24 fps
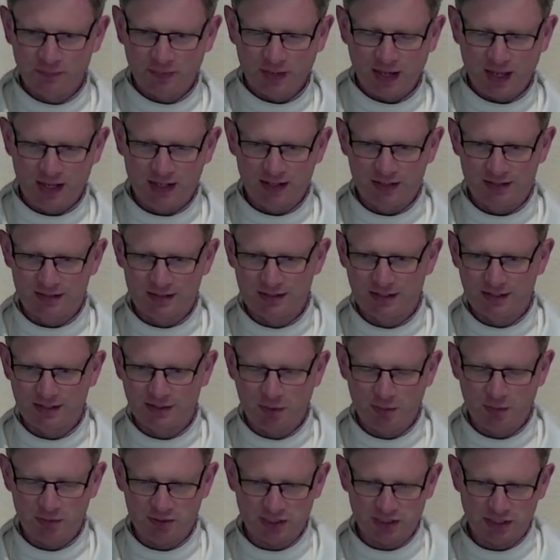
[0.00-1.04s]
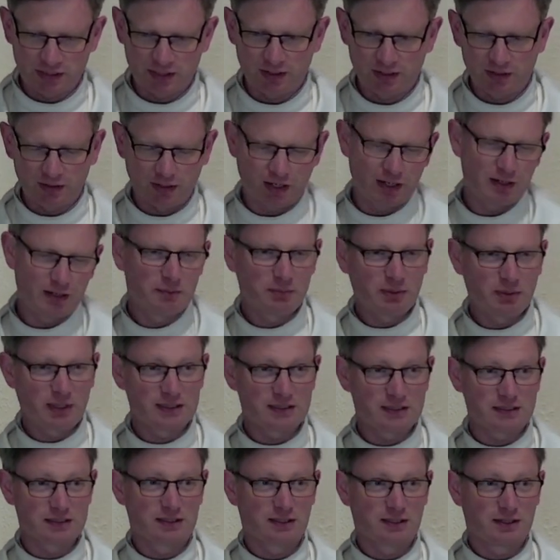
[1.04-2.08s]
And uh, we were cycling along, and in
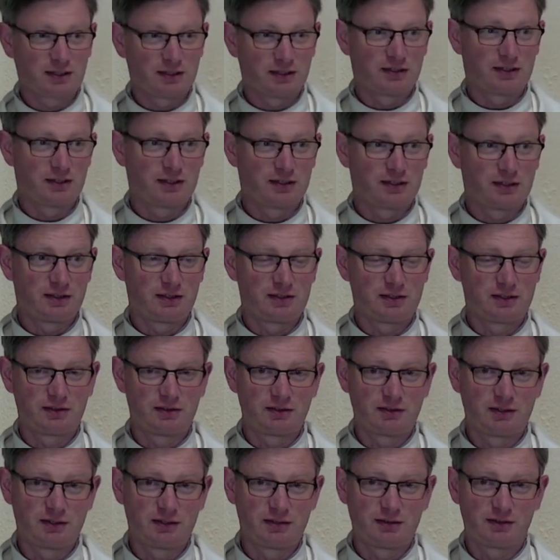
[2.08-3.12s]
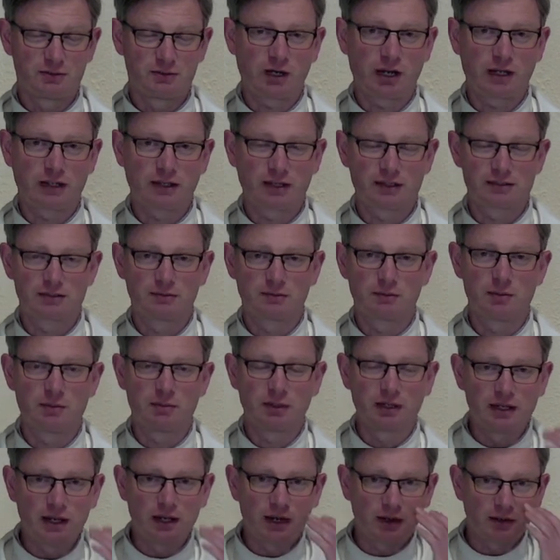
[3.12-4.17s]
places the, the, the, the track gets a wee bit
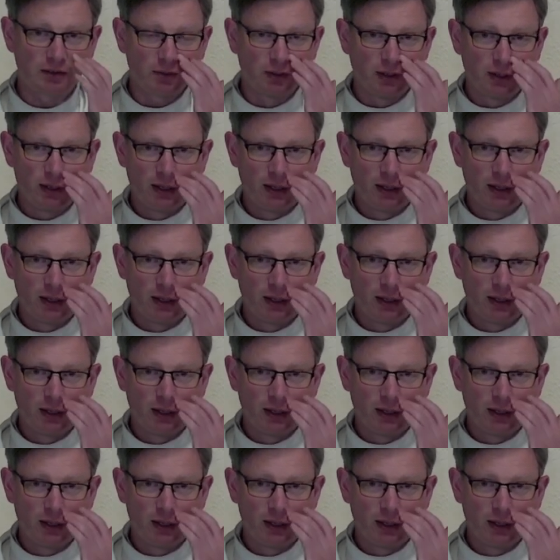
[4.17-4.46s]
narrow,